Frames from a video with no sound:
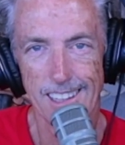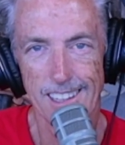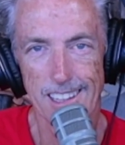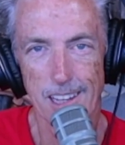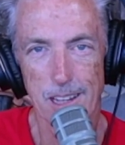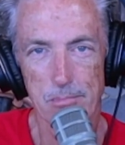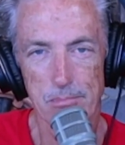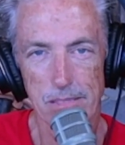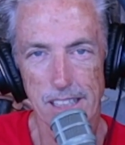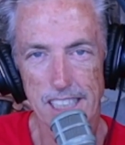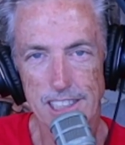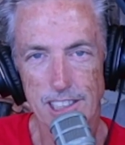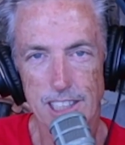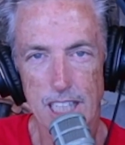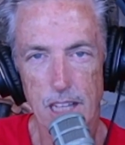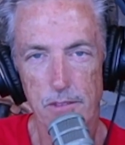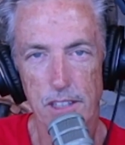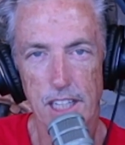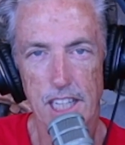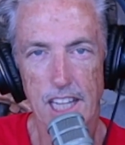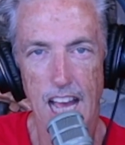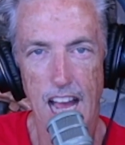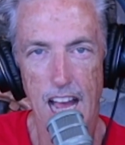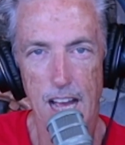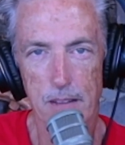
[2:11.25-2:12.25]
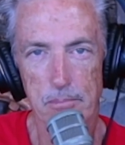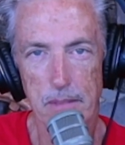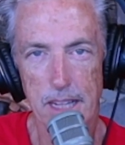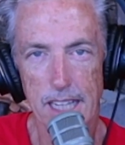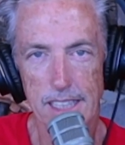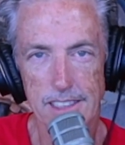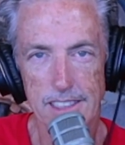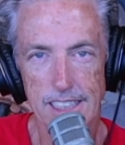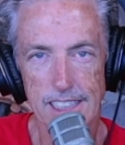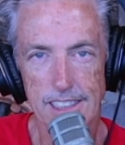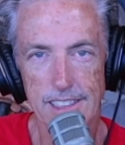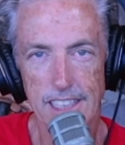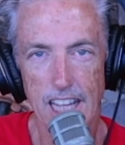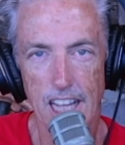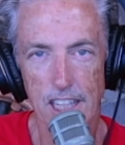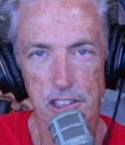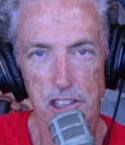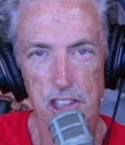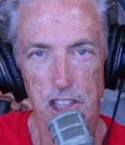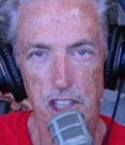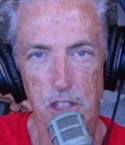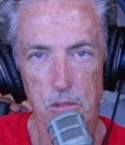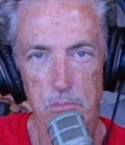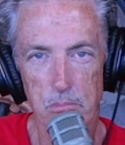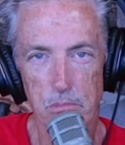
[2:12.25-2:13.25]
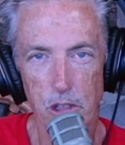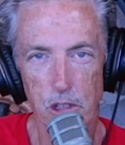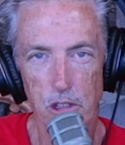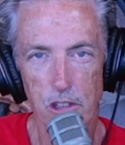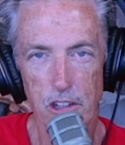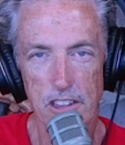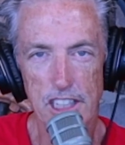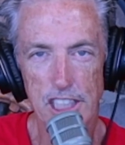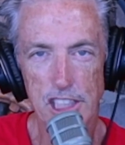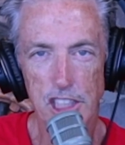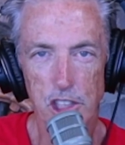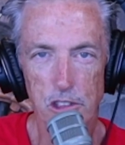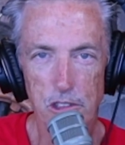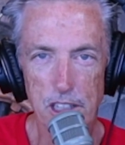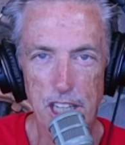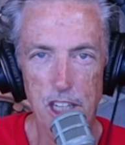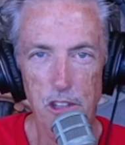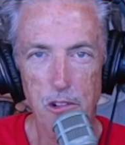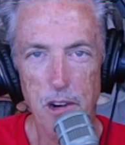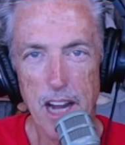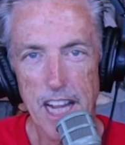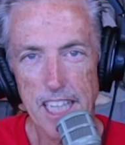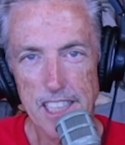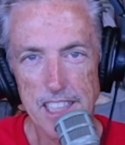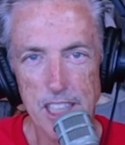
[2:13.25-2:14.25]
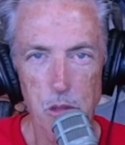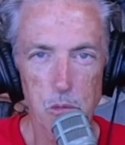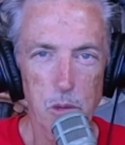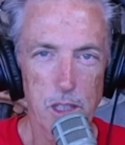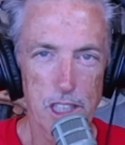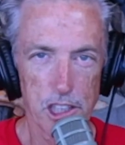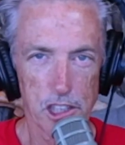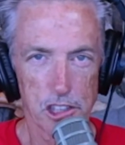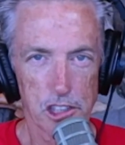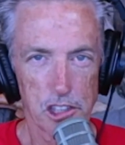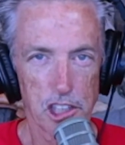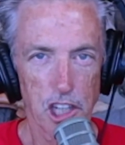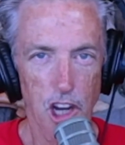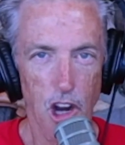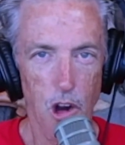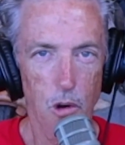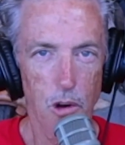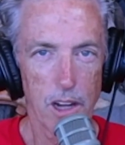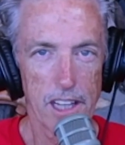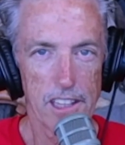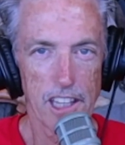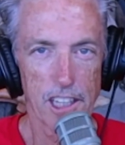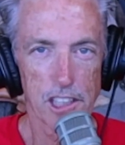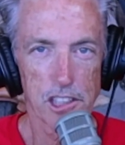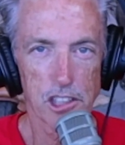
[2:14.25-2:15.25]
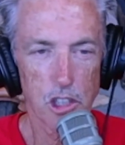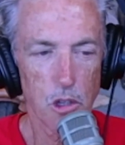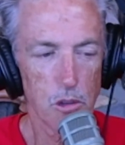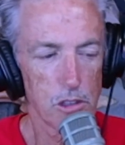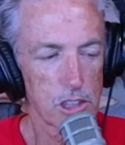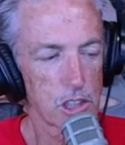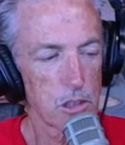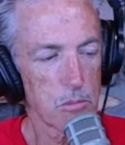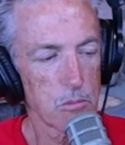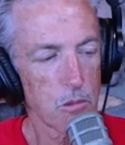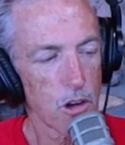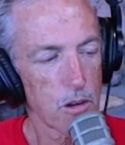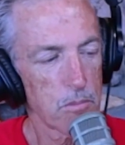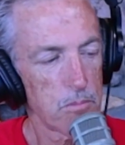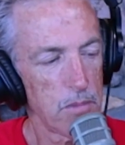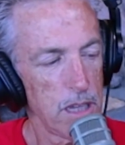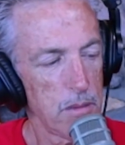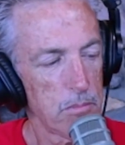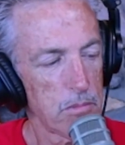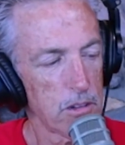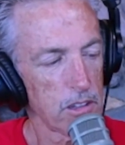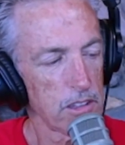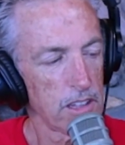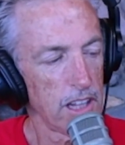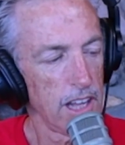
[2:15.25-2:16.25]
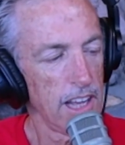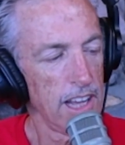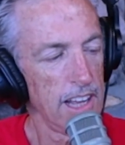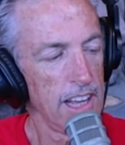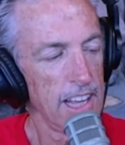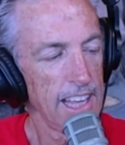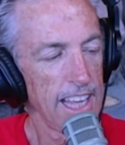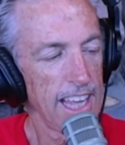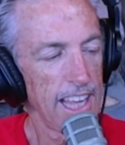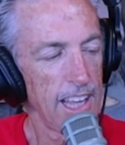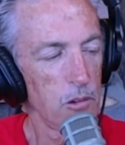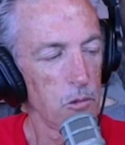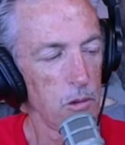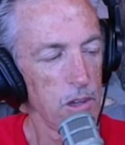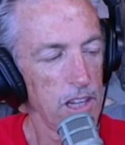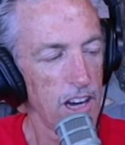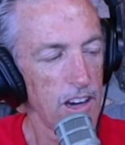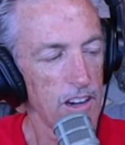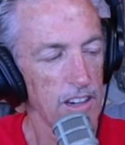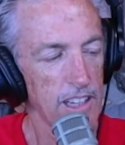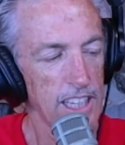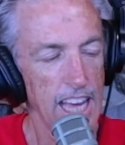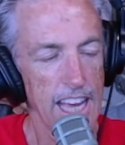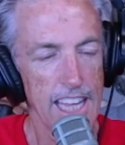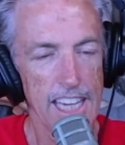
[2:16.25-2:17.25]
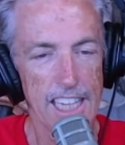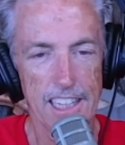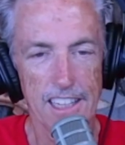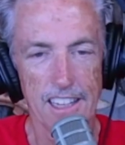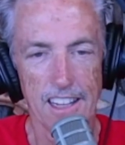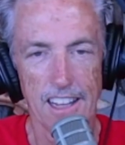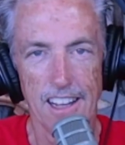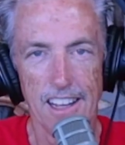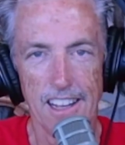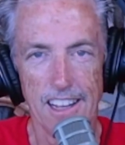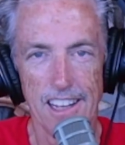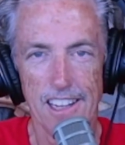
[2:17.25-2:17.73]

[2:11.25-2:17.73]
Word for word: And please leave a comment that tells the computer that you're interacting with the show, and they'll show it to more people. And we are gaining...